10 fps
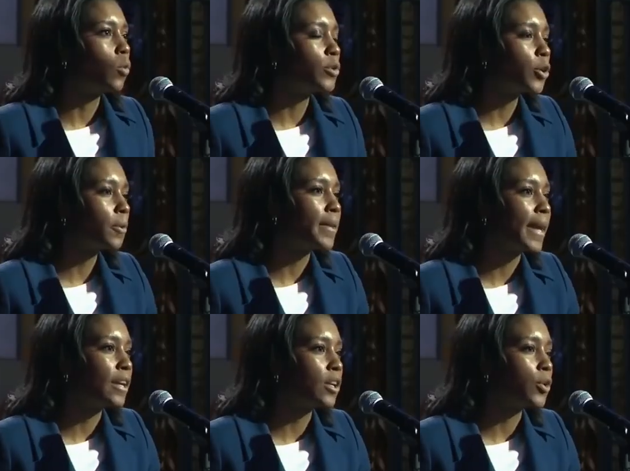Will your
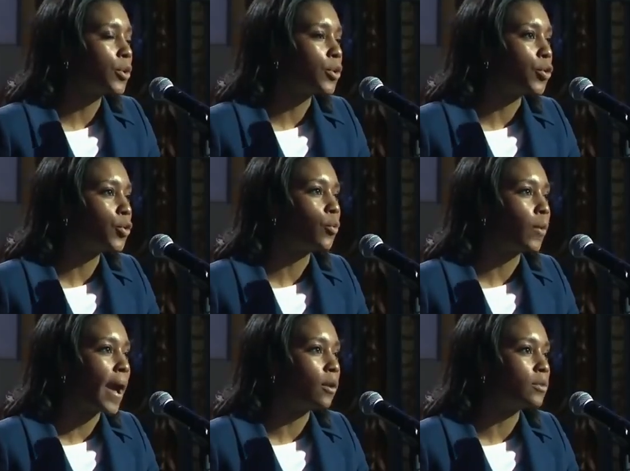plan include a new
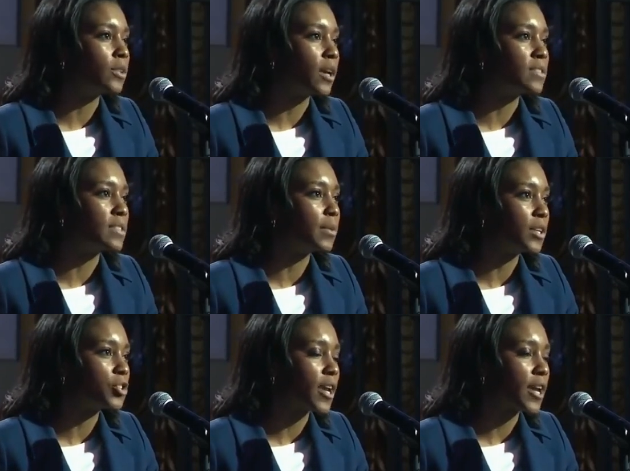round of
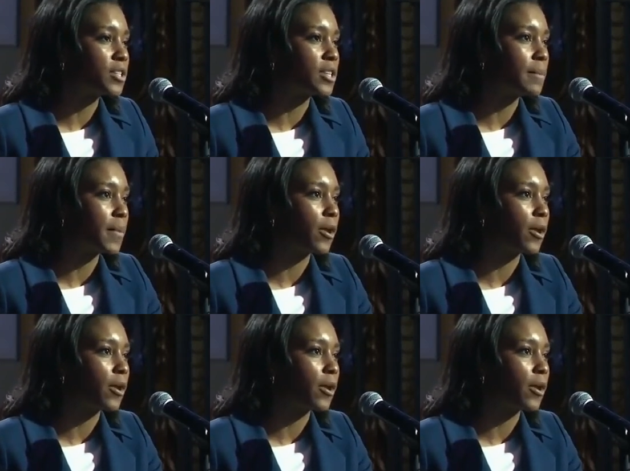stimulus checks to the